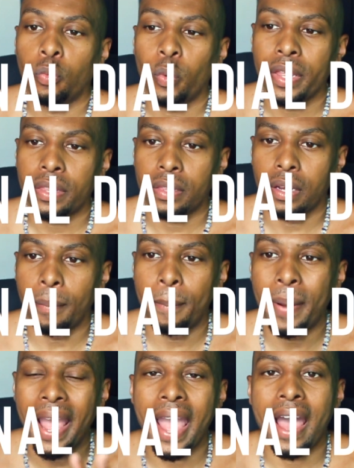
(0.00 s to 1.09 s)
with a
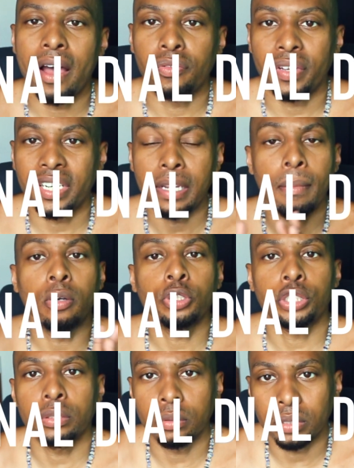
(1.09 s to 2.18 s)
bath and
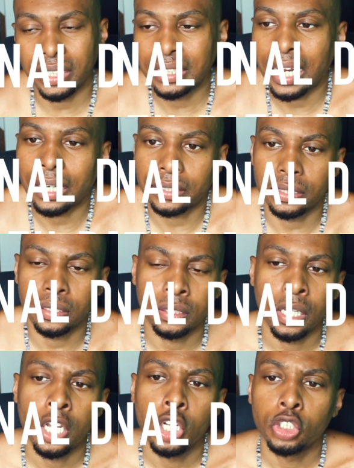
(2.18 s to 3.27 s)
emotional detoxes.
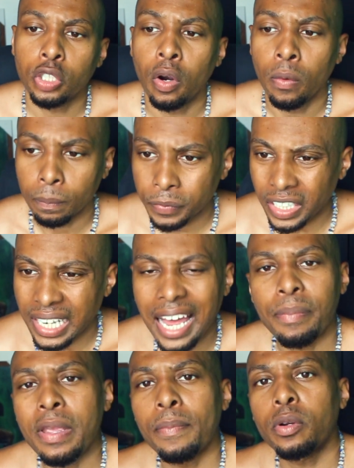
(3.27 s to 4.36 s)
So a lot
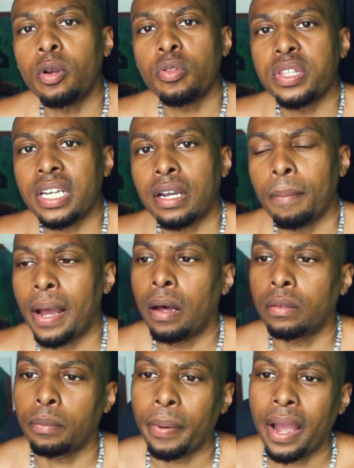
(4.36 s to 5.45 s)
of people don't think
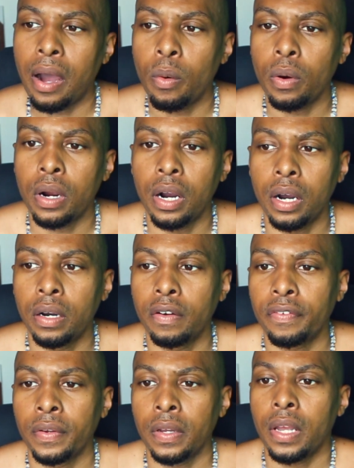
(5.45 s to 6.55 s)
about the power
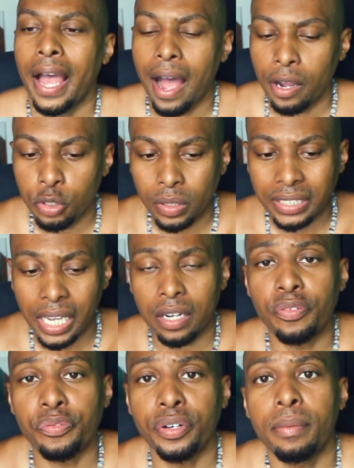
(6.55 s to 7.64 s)
of how you can take a
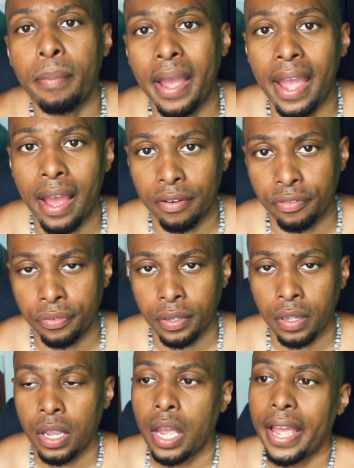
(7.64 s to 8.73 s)
foot bath
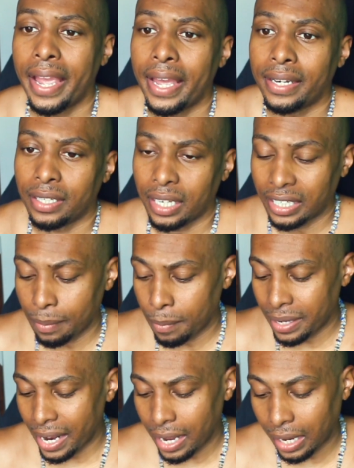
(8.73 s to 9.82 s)
and
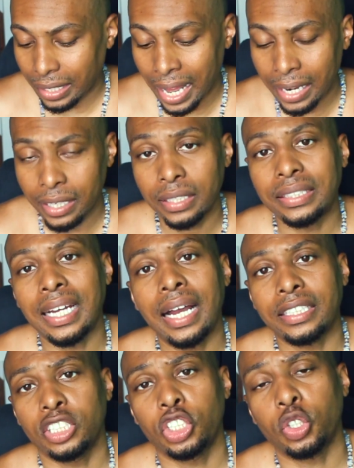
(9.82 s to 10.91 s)
eliminate a lot of the
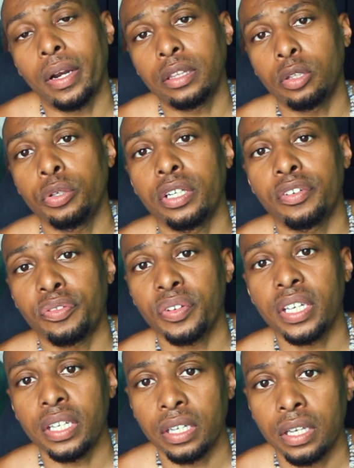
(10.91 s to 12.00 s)
toxins straight through your
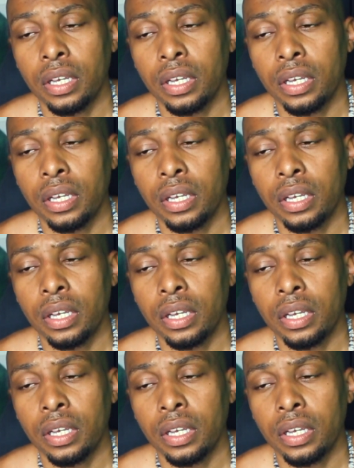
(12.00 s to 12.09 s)
feet.